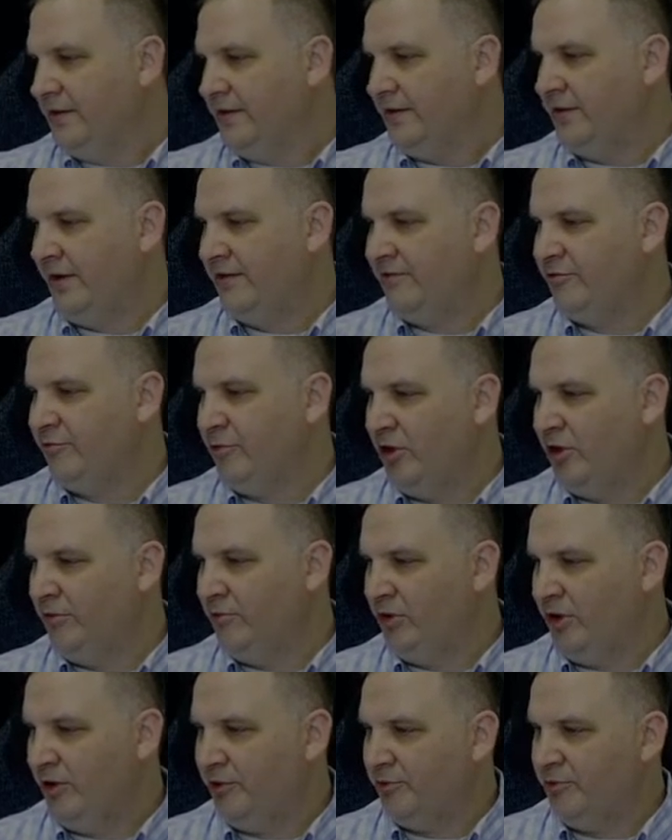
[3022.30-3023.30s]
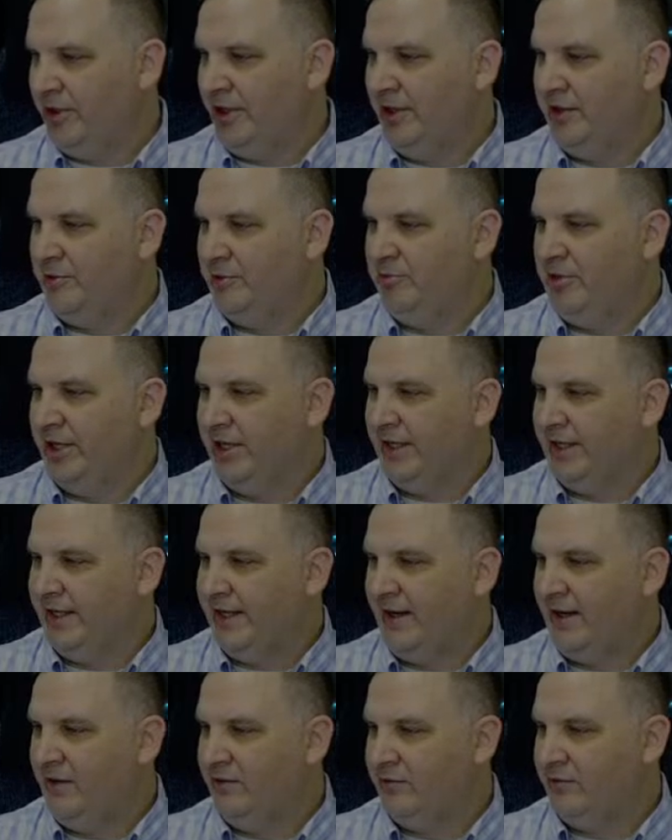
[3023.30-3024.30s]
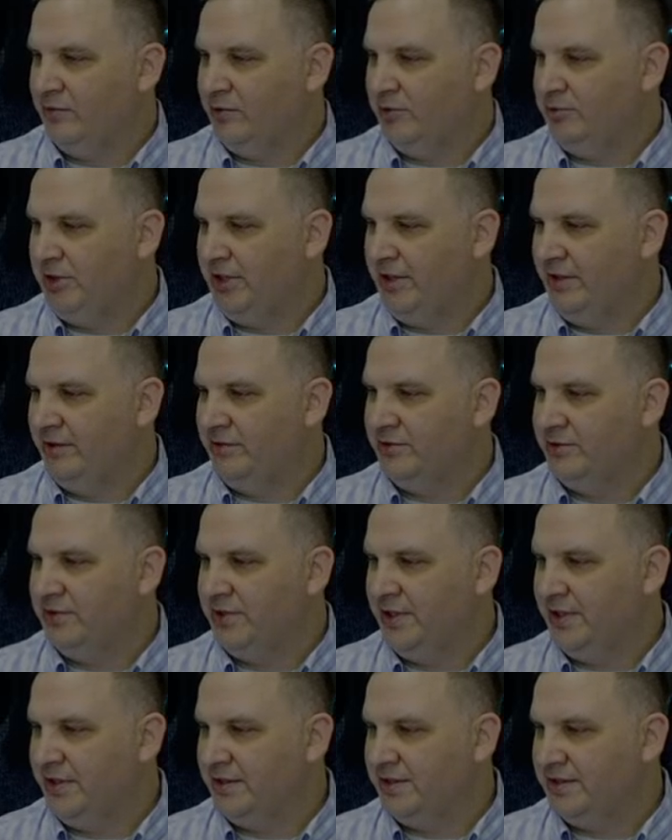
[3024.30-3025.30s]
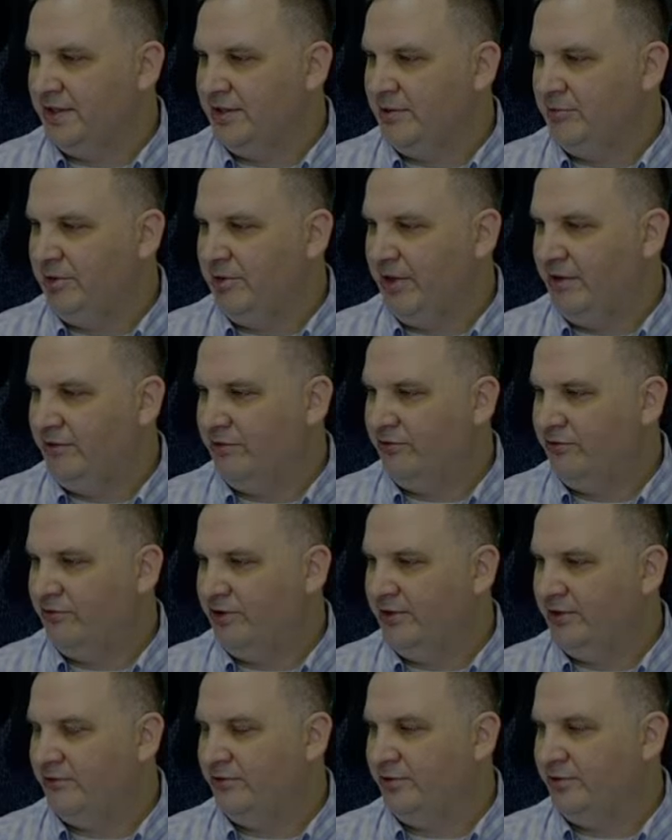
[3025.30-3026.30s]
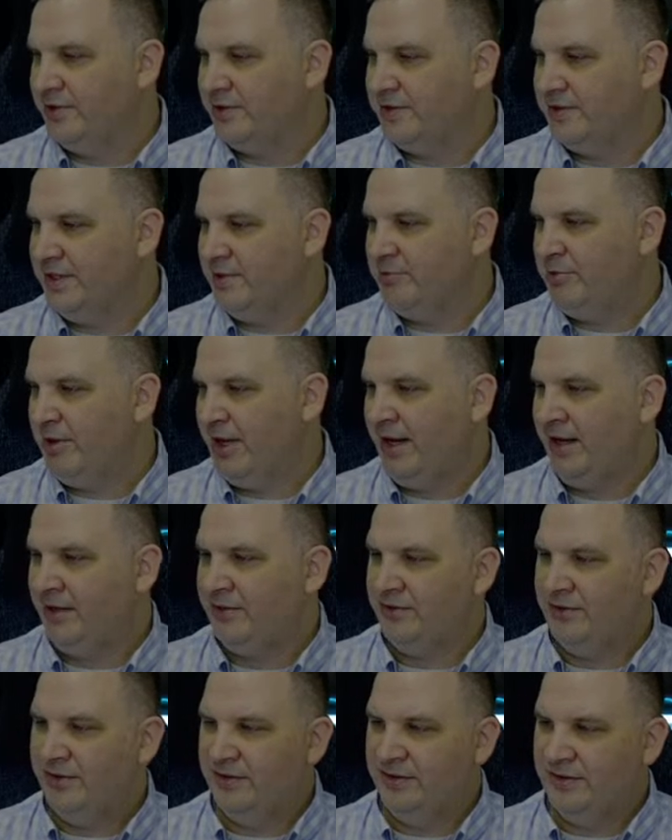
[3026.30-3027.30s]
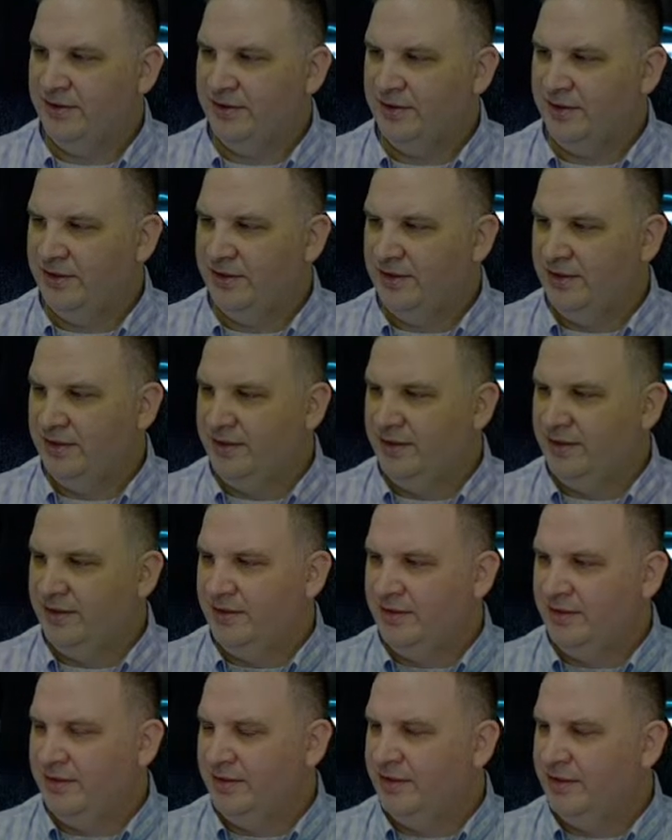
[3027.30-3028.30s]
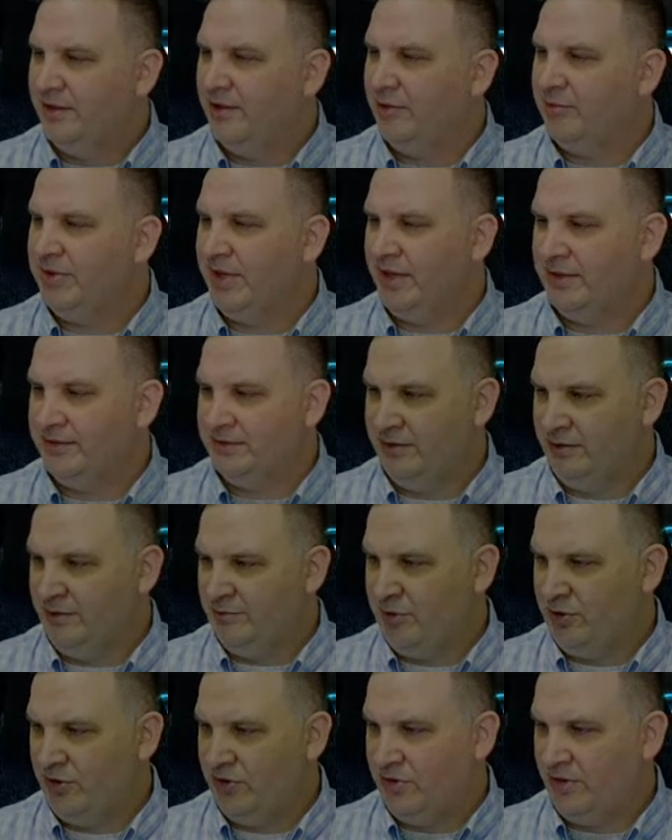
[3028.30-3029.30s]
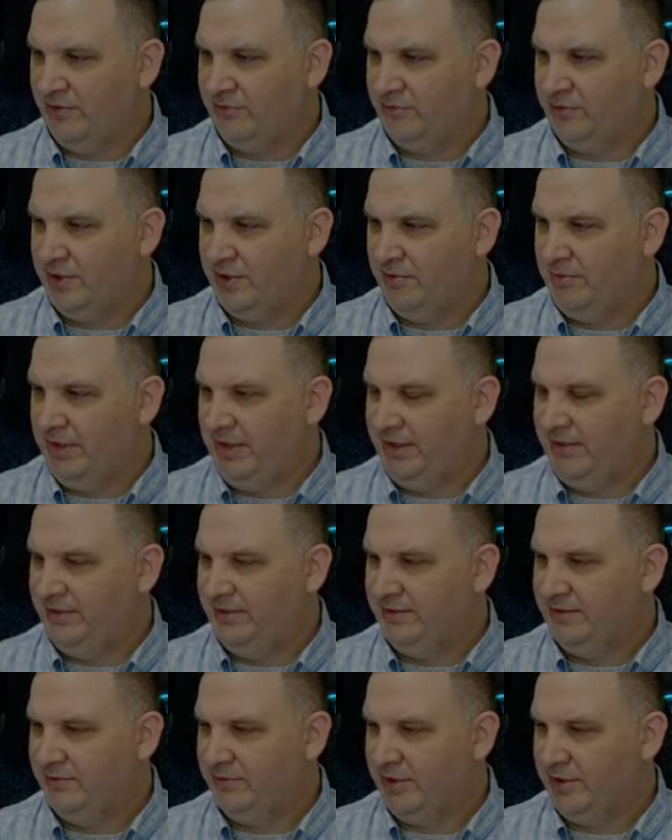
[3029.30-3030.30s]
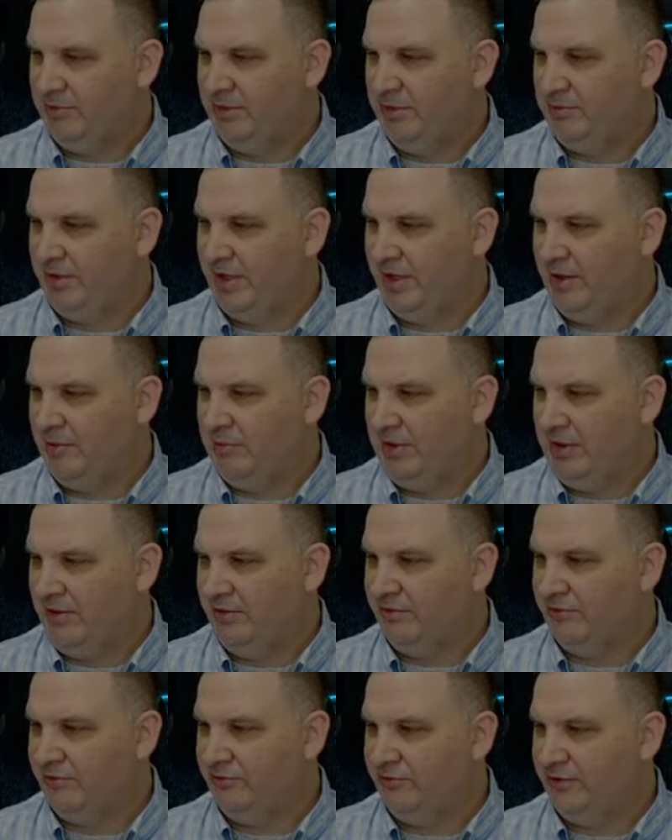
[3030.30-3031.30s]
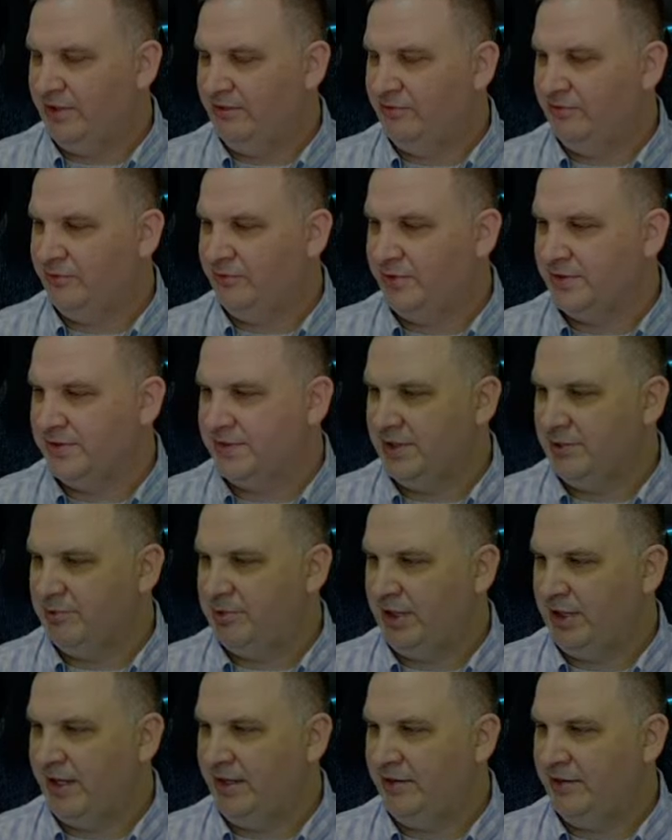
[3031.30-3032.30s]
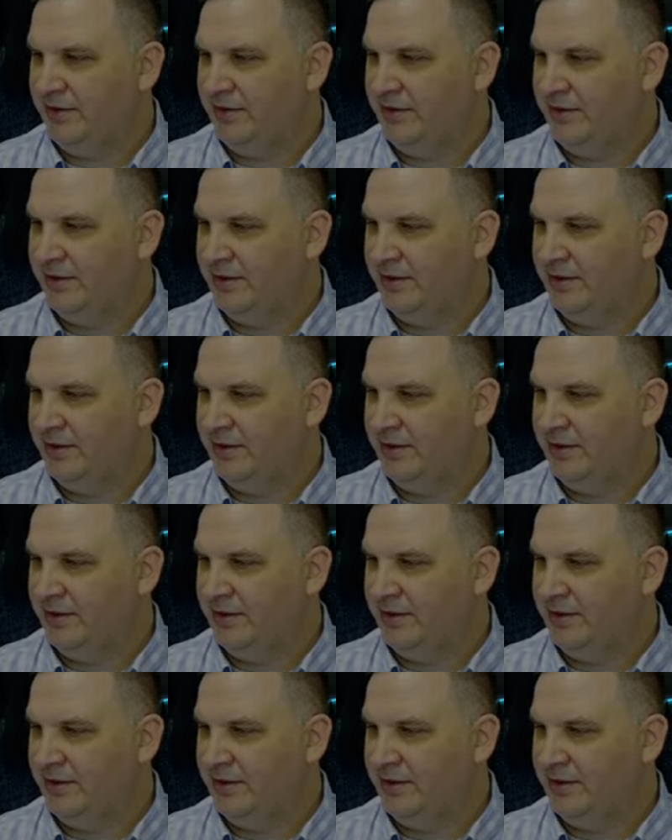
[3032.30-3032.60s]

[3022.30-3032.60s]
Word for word: you have Mon Mothma on the big account. Would be interesting to see a better fit for the C path. Help me out there, Nabokov. What do you mean? What do you mean by a better fit for the C path?